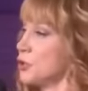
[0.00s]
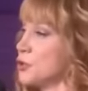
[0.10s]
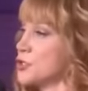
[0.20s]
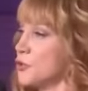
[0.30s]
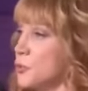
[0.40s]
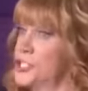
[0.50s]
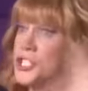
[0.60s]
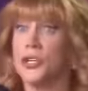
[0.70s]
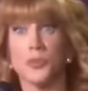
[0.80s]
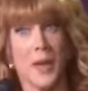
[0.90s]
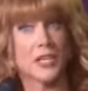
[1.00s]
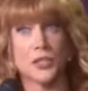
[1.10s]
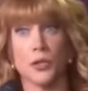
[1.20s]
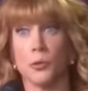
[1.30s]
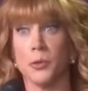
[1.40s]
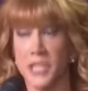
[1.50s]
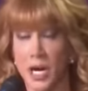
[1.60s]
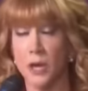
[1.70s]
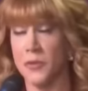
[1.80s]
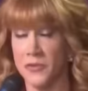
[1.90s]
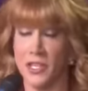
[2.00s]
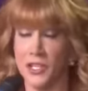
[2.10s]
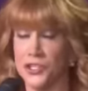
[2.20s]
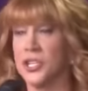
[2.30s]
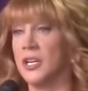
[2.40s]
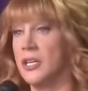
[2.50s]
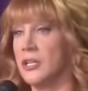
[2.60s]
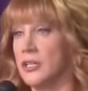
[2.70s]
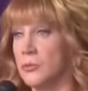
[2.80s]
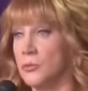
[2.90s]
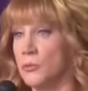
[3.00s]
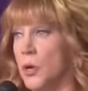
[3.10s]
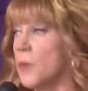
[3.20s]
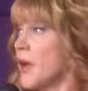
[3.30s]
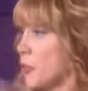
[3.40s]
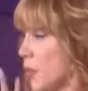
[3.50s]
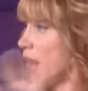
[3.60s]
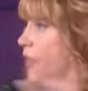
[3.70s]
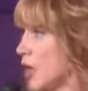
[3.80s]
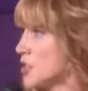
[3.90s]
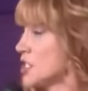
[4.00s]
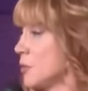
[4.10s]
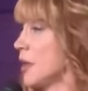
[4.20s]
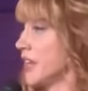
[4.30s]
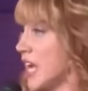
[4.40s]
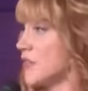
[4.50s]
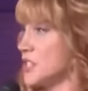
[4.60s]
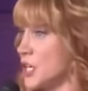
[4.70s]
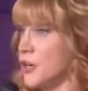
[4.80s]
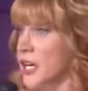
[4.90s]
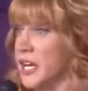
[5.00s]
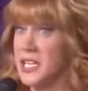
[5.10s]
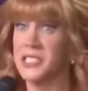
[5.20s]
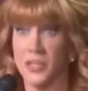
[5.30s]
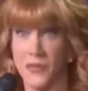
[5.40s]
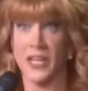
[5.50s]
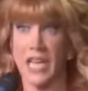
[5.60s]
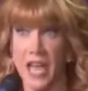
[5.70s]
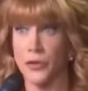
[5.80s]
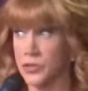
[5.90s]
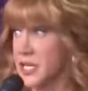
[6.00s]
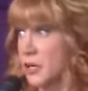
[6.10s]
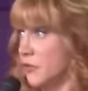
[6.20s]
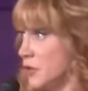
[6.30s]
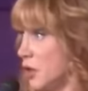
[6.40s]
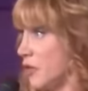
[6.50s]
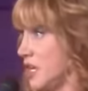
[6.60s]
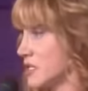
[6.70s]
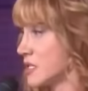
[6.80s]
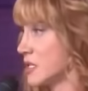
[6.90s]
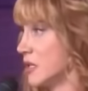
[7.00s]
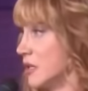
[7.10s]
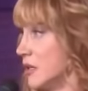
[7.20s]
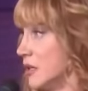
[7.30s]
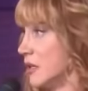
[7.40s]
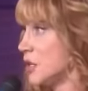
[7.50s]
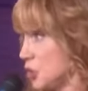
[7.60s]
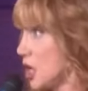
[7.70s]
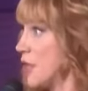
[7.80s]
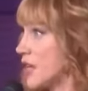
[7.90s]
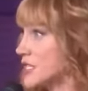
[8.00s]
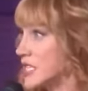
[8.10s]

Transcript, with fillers: her so that when she goes back to her retirement village, where, by the way, they all sit around the cafeteria and it's like Heather's. I don't know if you know this. You know this?